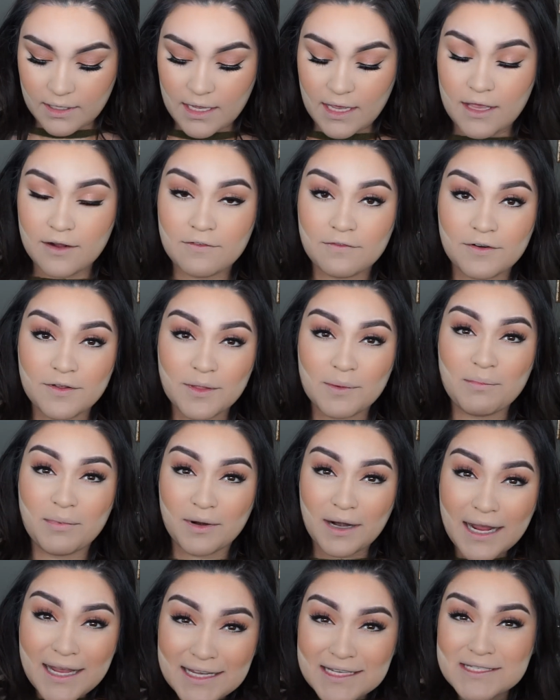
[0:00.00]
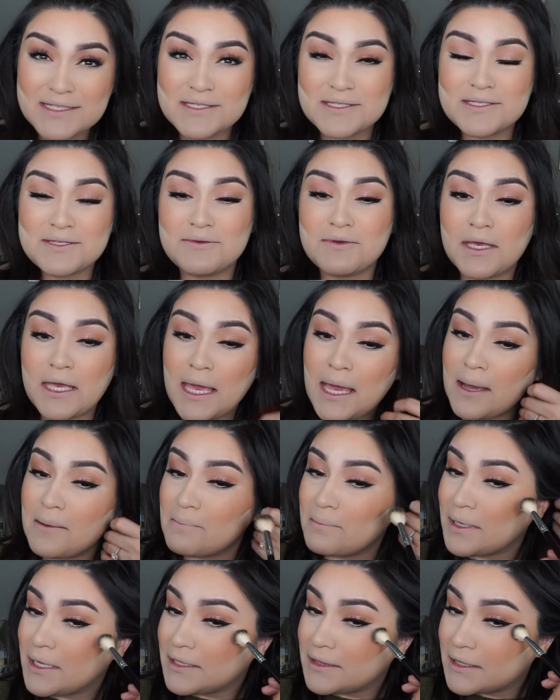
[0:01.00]
And for the price, you
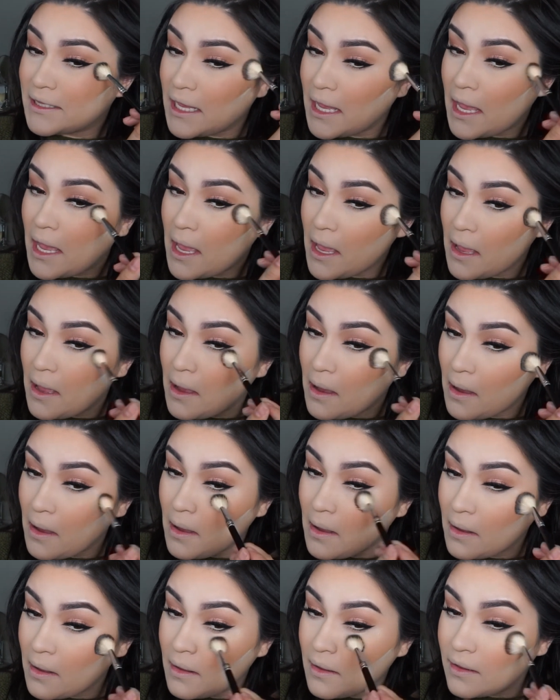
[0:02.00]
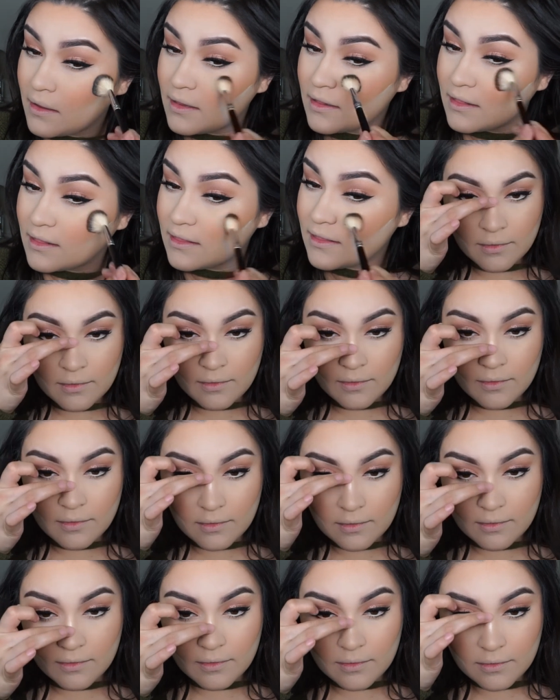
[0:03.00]
can't beat that. Let's
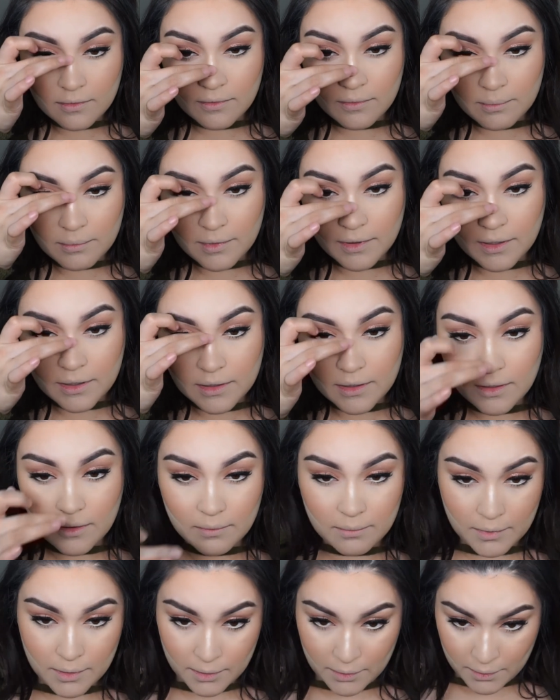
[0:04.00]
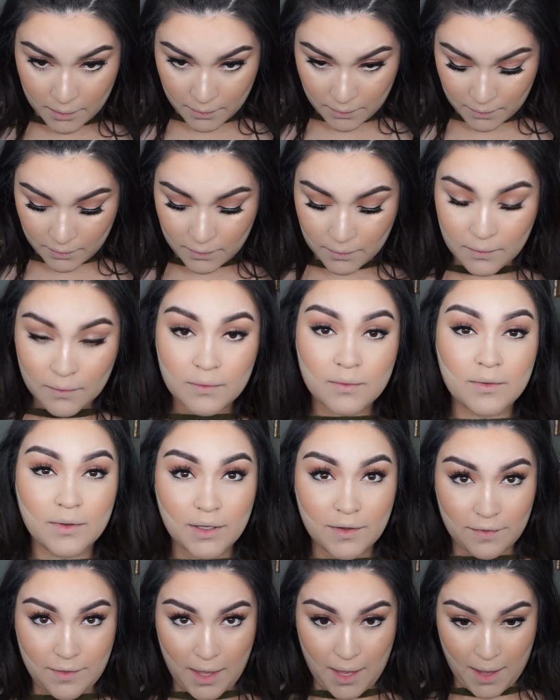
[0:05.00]
bring it down my nose.
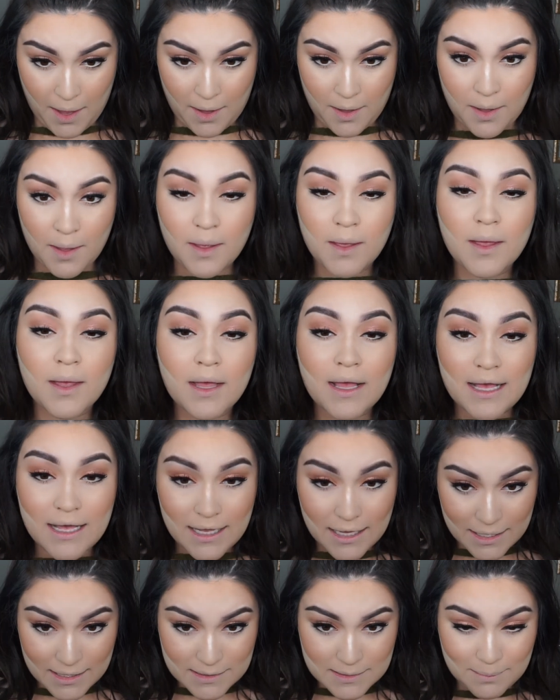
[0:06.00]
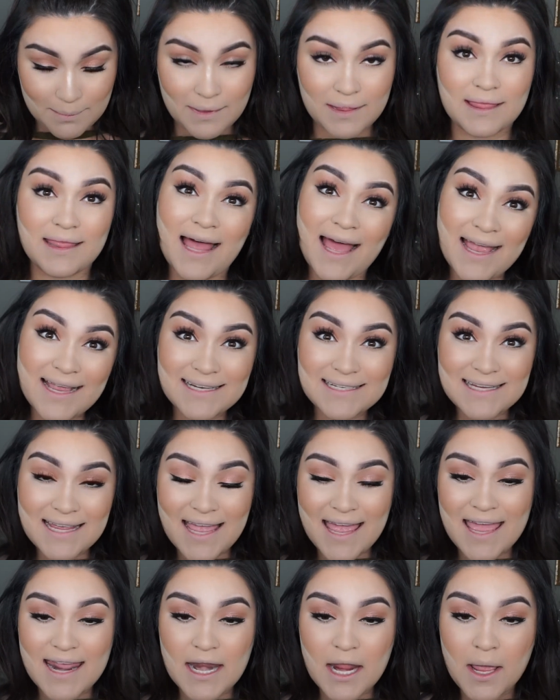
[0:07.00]
Look at that. It is
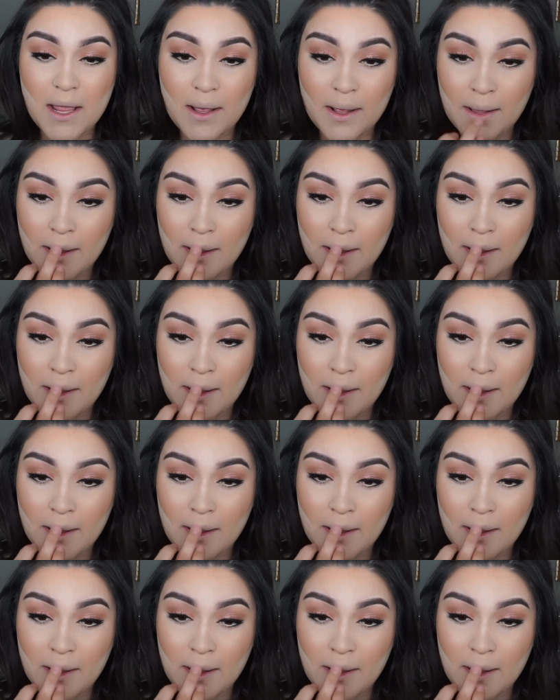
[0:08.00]
blinded.